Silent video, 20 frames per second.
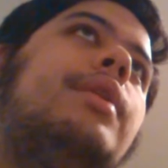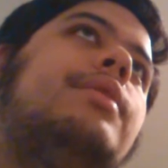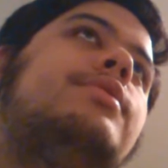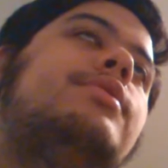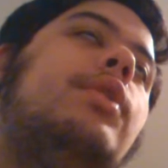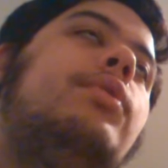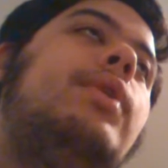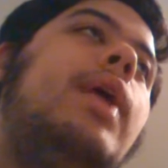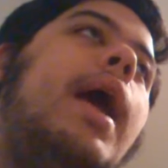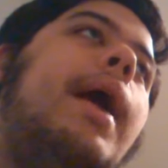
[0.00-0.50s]

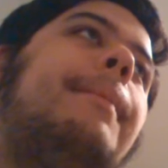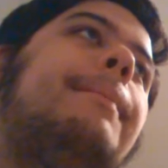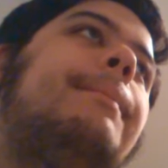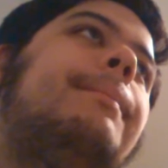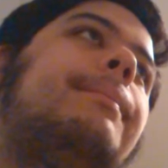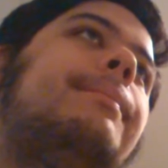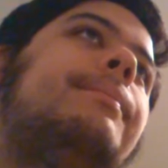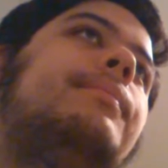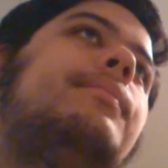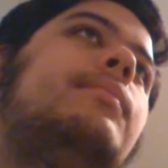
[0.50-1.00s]
So yeah,
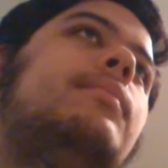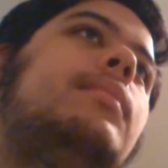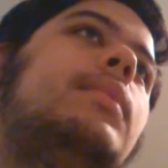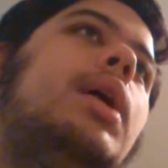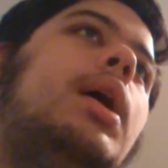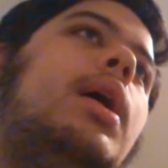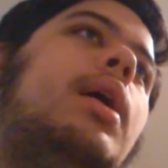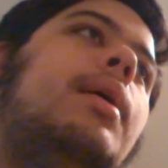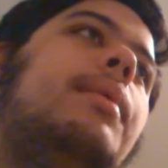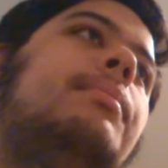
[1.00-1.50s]

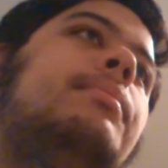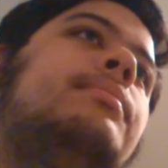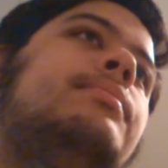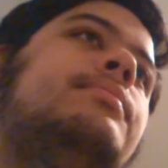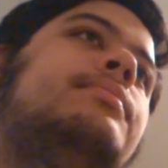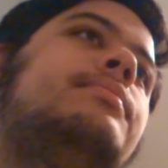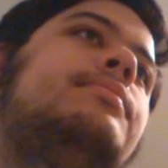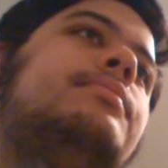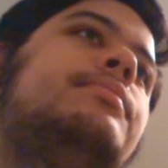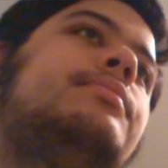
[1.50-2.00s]

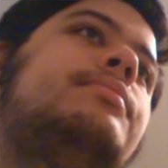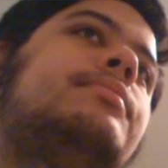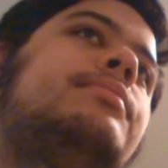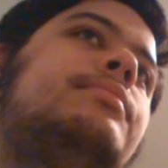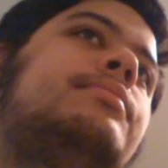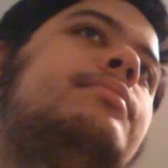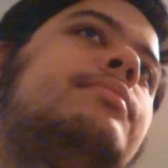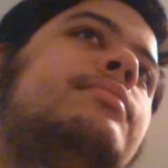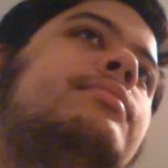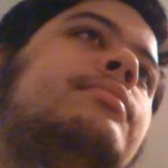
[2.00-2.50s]
um,
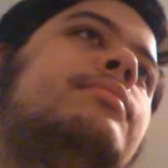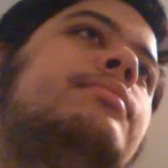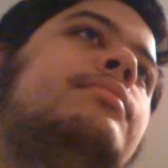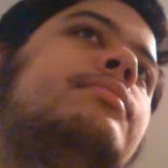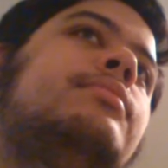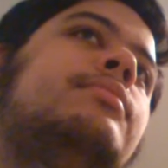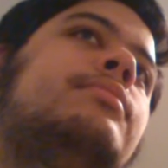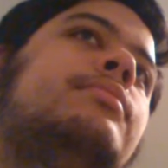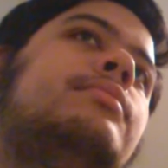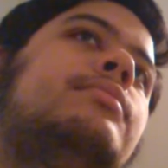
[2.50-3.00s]

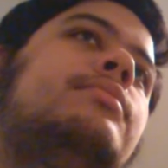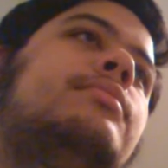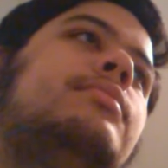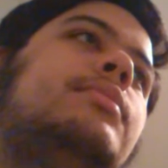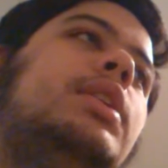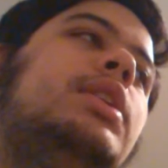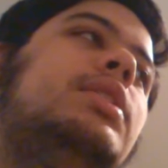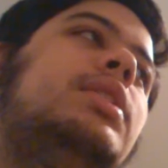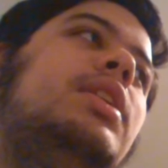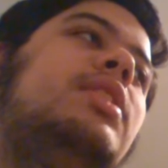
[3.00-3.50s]

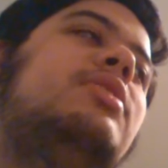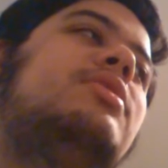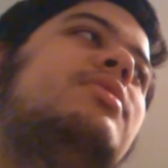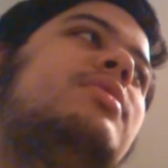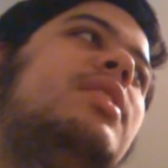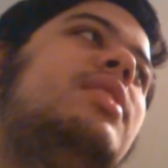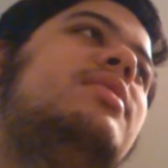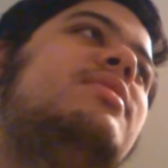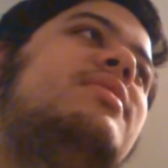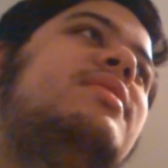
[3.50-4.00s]
it,
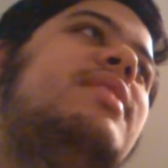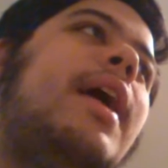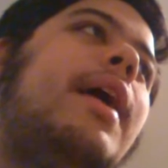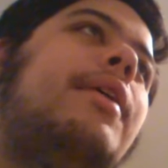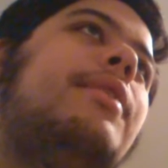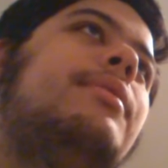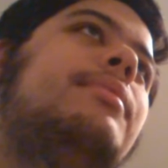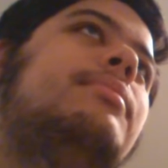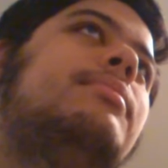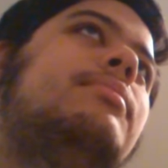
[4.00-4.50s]
it's it's
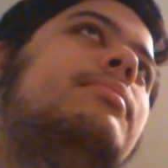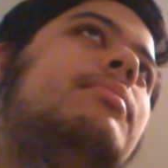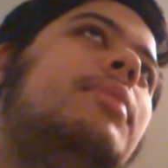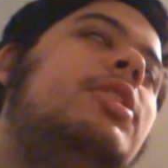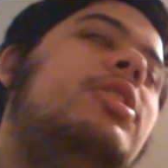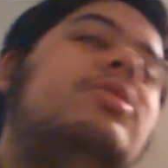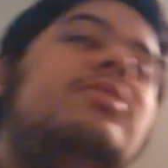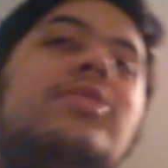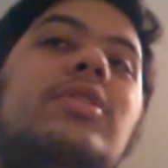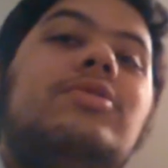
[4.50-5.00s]
there. But
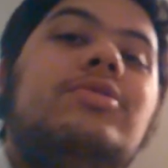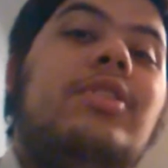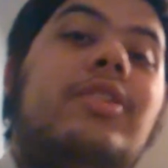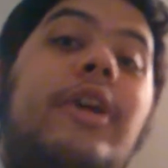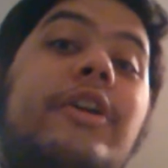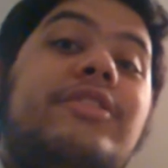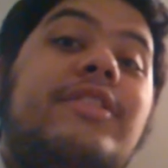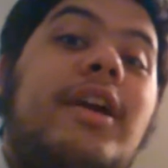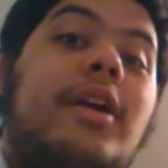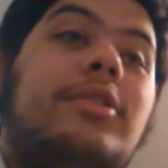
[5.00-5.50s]
it's all
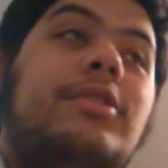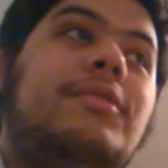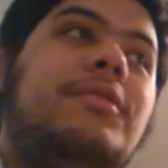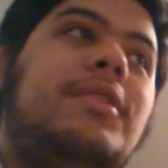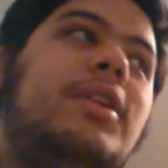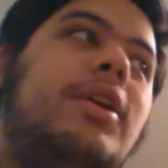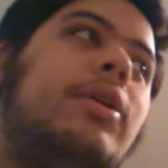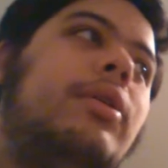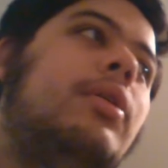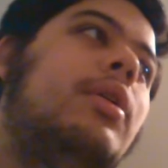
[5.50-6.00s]
not there, the
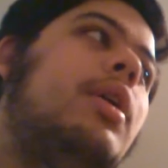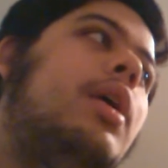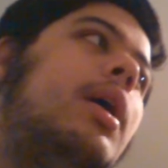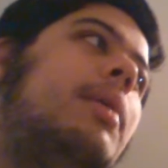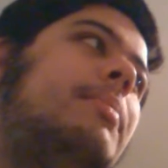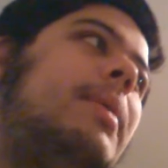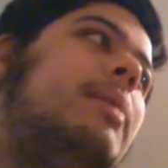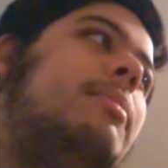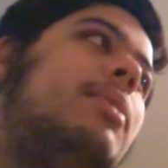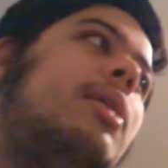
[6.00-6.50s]
video.
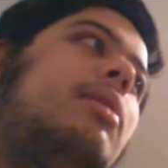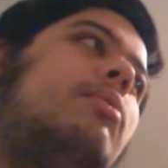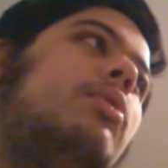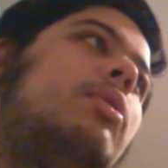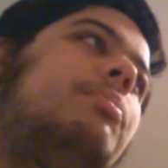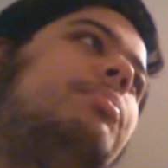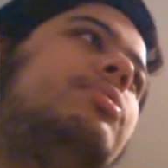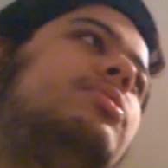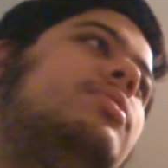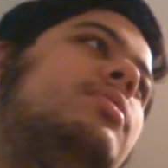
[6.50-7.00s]
Maybe I
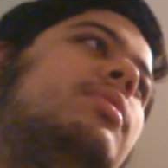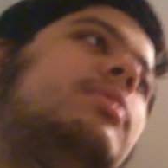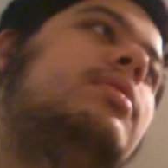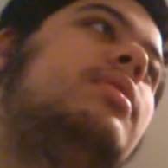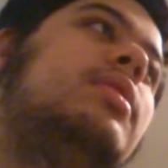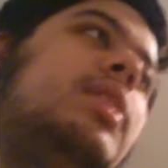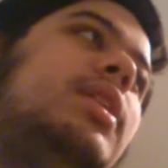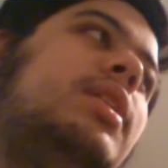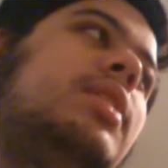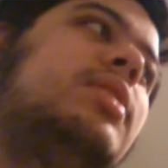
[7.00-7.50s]
will put
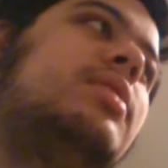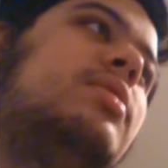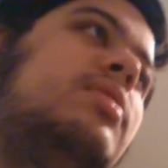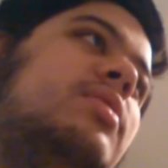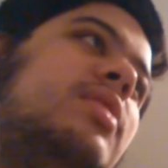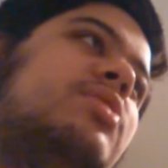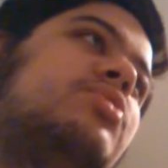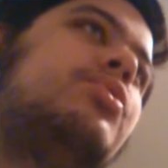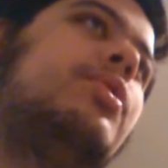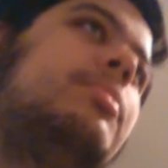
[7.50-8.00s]
a link in the
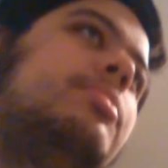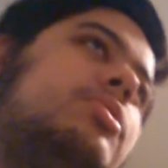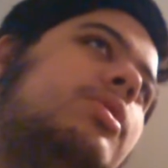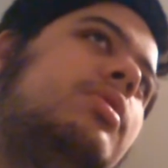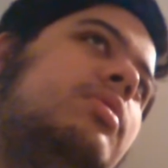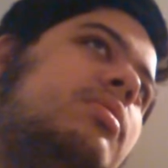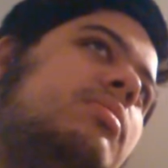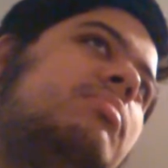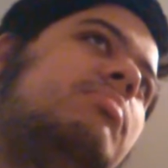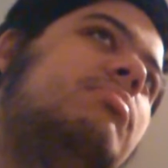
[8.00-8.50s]

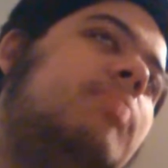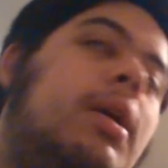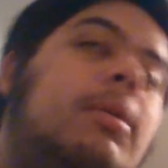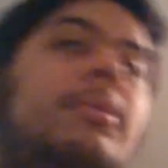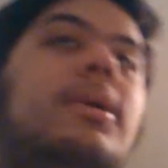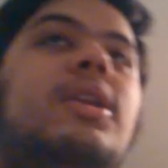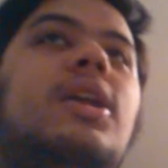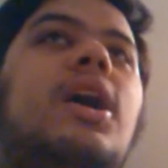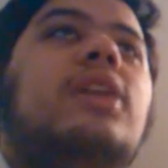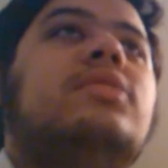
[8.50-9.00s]
description,
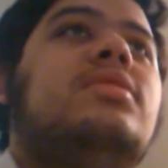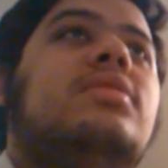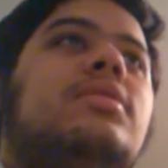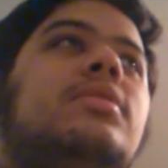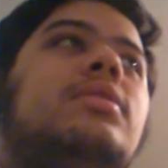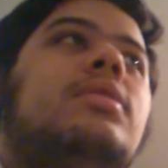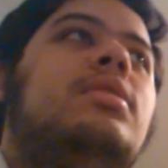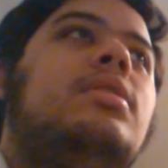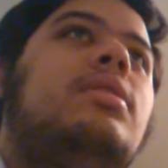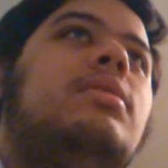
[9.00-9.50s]
maybe not.
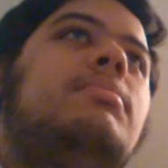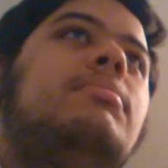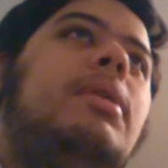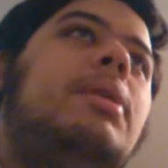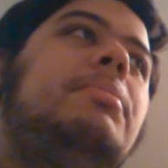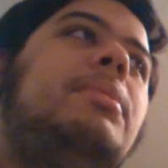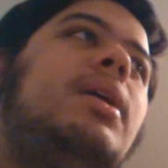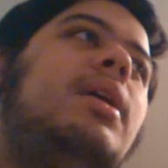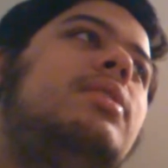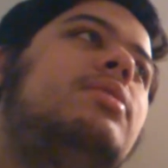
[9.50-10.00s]

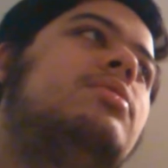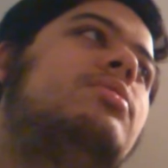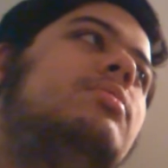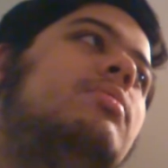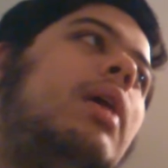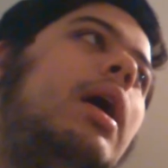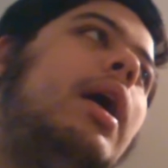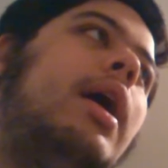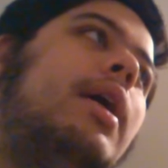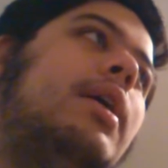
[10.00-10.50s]
Maybe I,
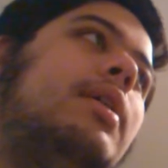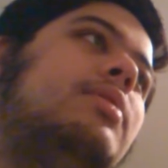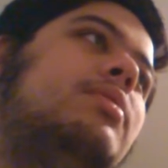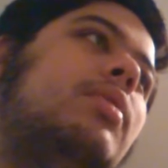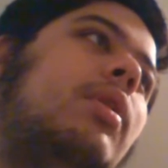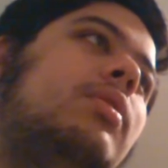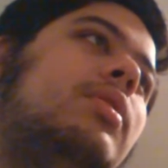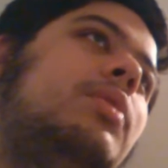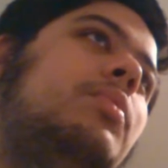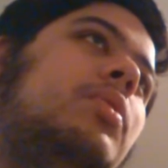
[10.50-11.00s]
I
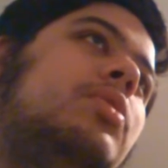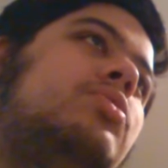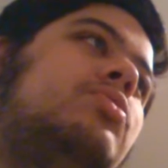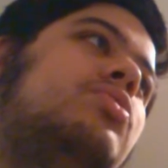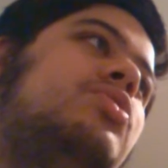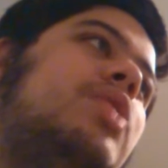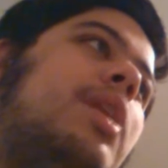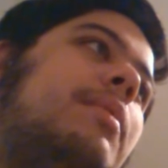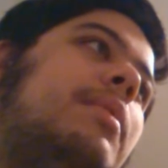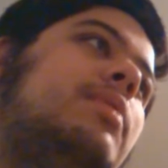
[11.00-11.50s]
only want to
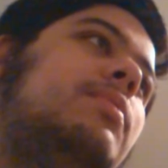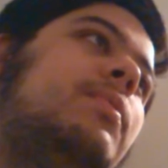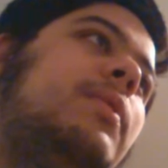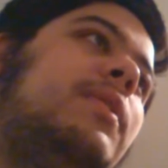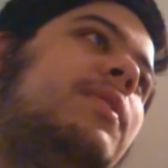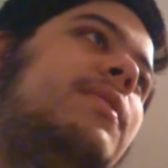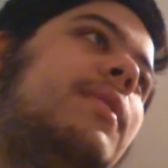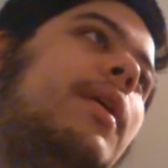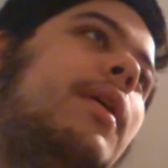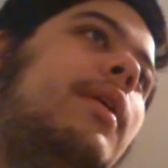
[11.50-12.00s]
share it
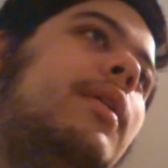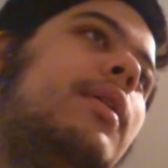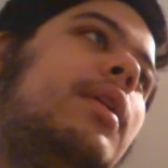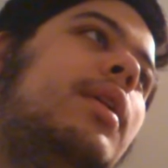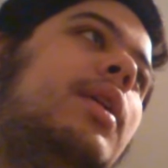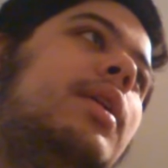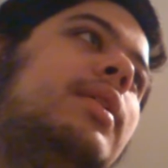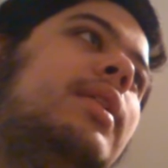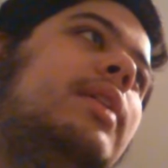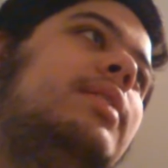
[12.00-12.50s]
with uh,
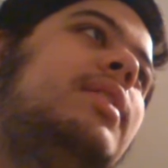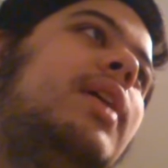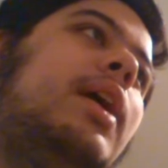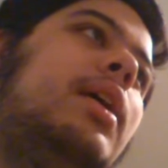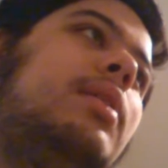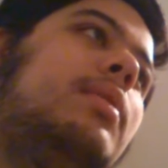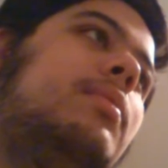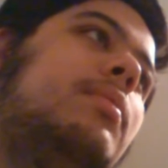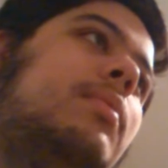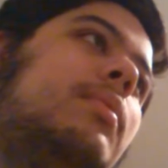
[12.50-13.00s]
a guy
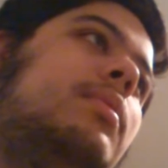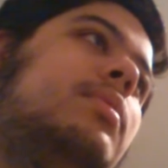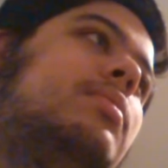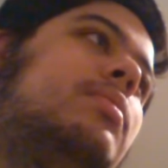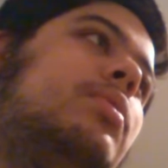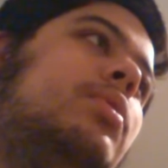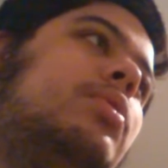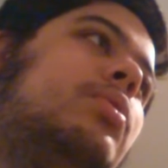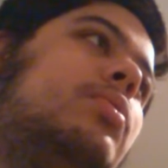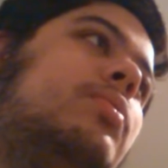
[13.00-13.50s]

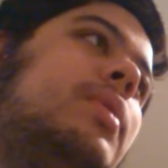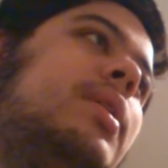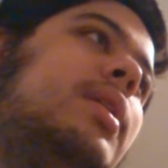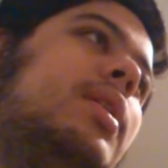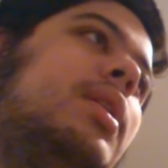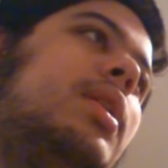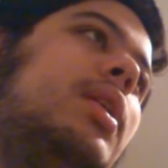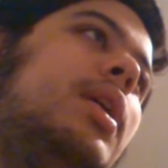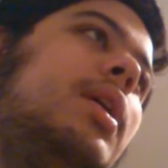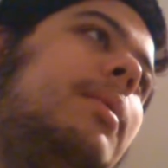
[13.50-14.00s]
who,
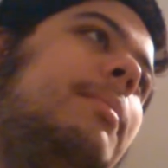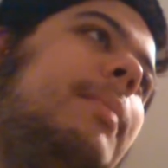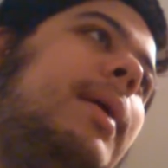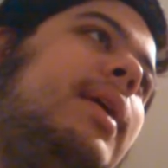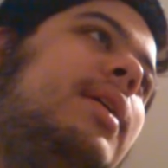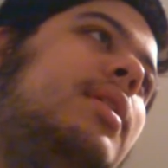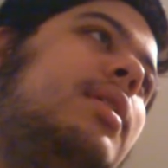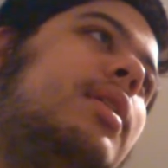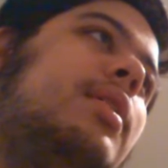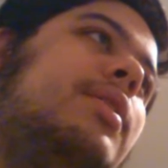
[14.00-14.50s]
will uh,
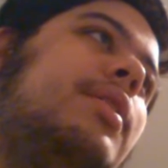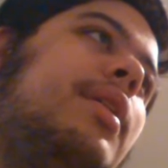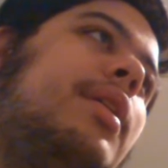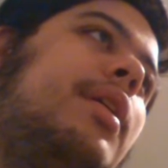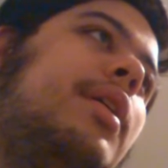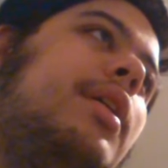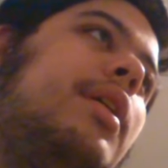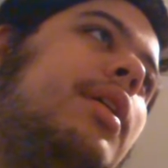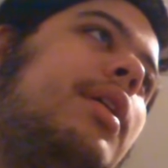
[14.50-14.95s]
make the...